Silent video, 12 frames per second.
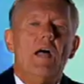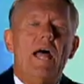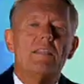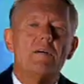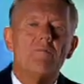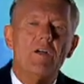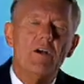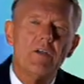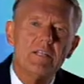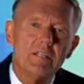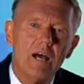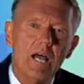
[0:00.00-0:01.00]
at the very
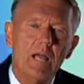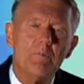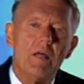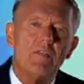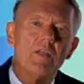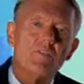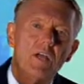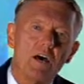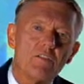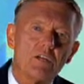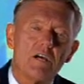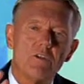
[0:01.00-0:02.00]
time that the
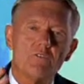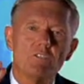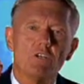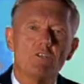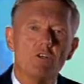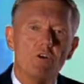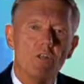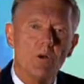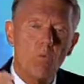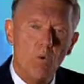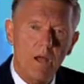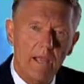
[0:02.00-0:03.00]
other countries are turning
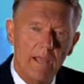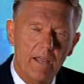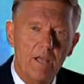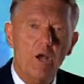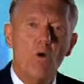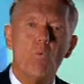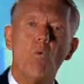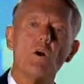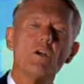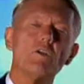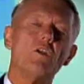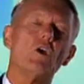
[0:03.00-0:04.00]
away,
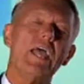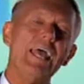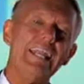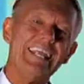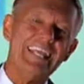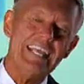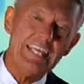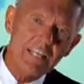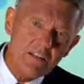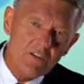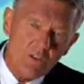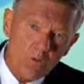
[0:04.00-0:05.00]
we're heading
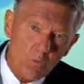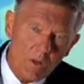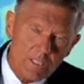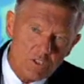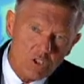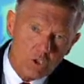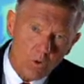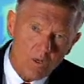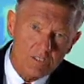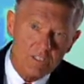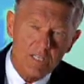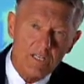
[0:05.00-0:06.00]
into the winds
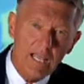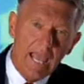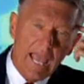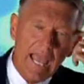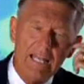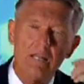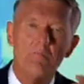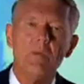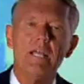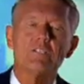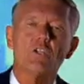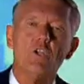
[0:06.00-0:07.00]
towards it, and it
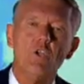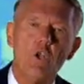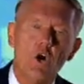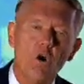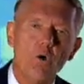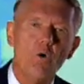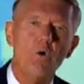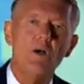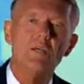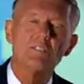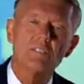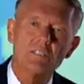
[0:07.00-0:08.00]
makes no
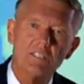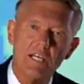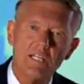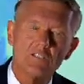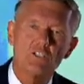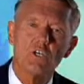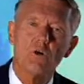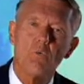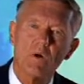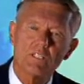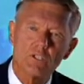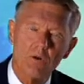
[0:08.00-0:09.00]
sense
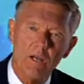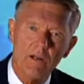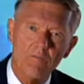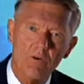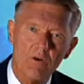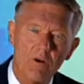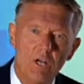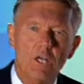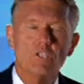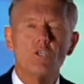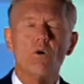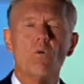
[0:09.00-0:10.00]
whatsoever.
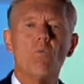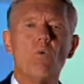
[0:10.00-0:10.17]
So